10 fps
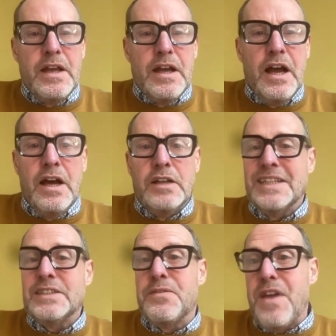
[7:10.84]
So
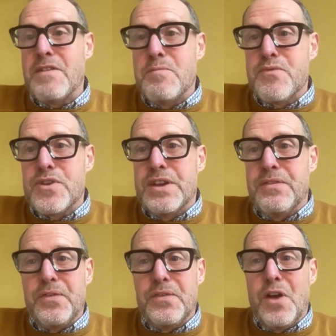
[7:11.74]
that's a very
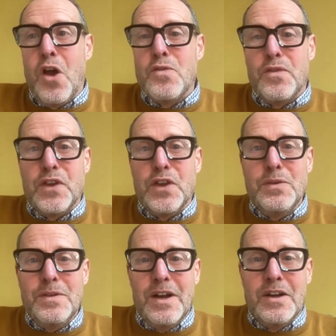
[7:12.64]
brief overview.
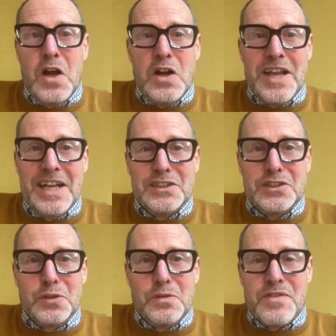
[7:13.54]
I can
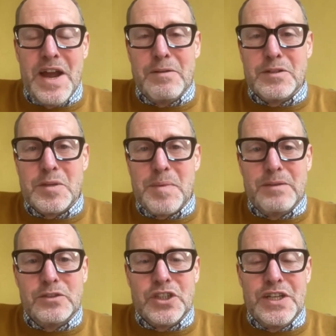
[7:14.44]
talk for hours
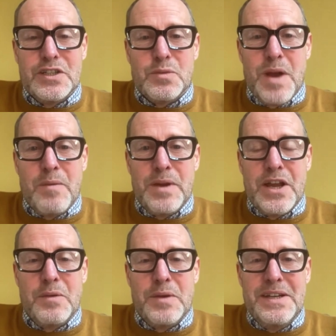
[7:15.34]
about Genus, where we're
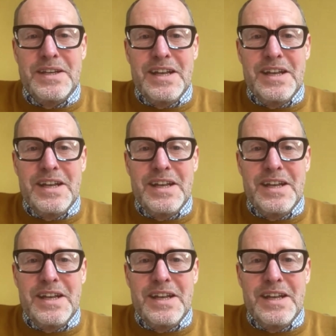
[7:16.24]
going.